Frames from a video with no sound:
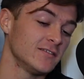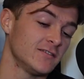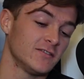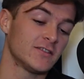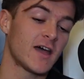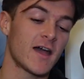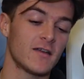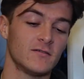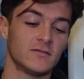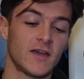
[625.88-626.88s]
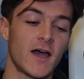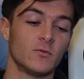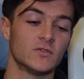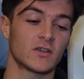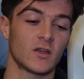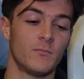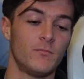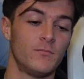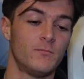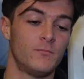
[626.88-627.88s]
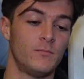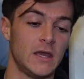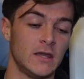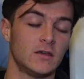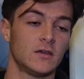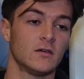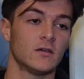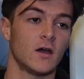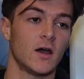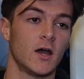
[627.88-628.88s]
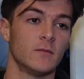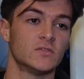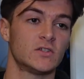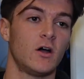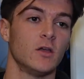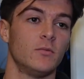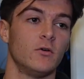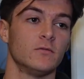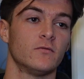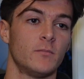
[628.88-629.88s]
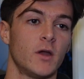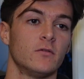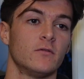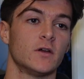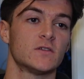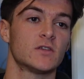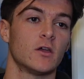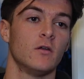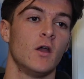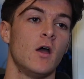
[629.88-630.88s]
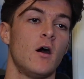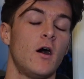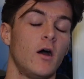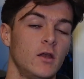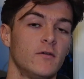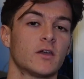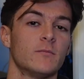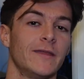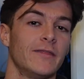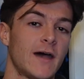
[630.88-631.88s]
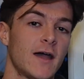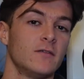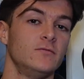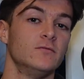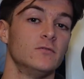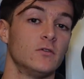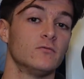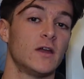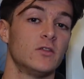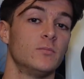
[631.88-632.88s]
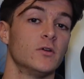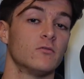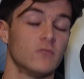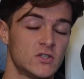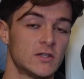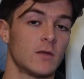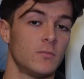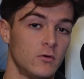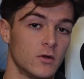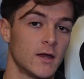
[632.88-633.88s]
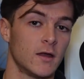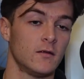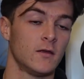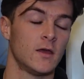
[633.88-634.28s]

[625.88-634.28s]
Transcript: And that was like a big starting point for both of us. So I highly recommend that if you've not read the book Rich Dad Poor Dad.